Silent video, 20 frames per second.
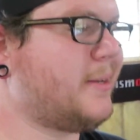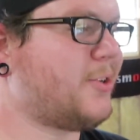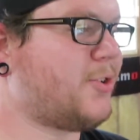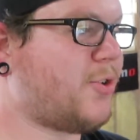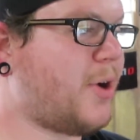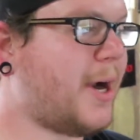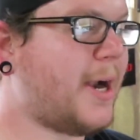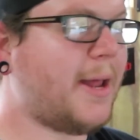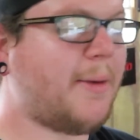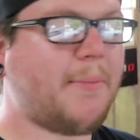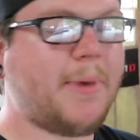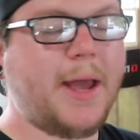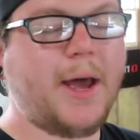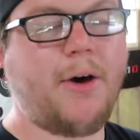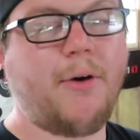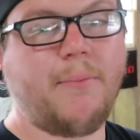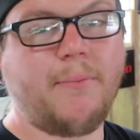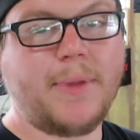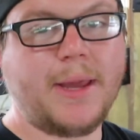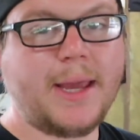trying to
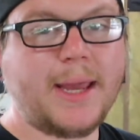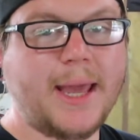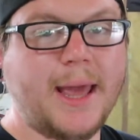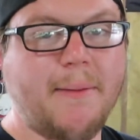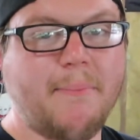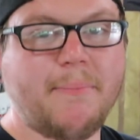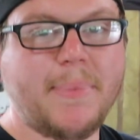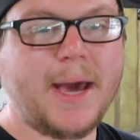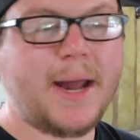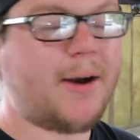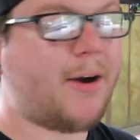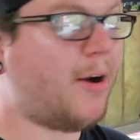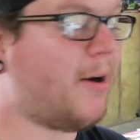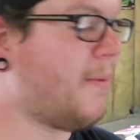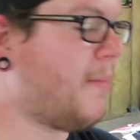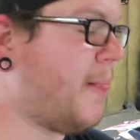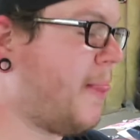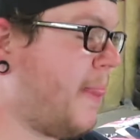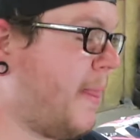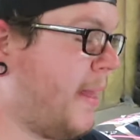help me get
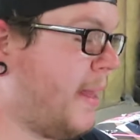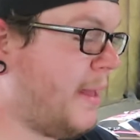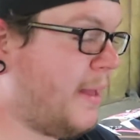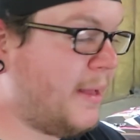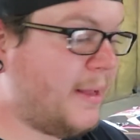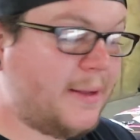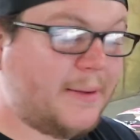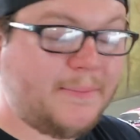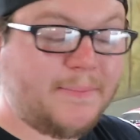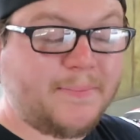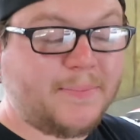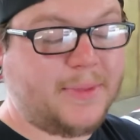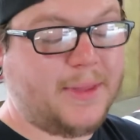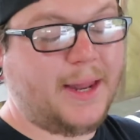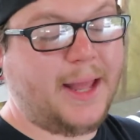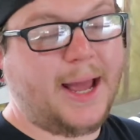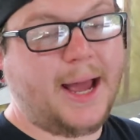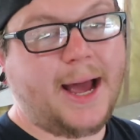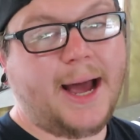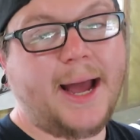better,
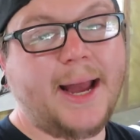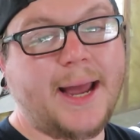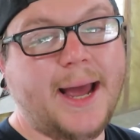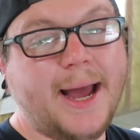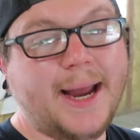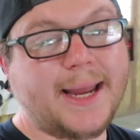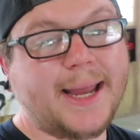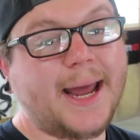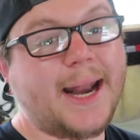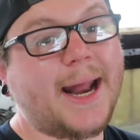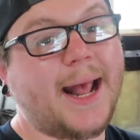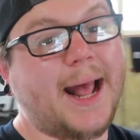I get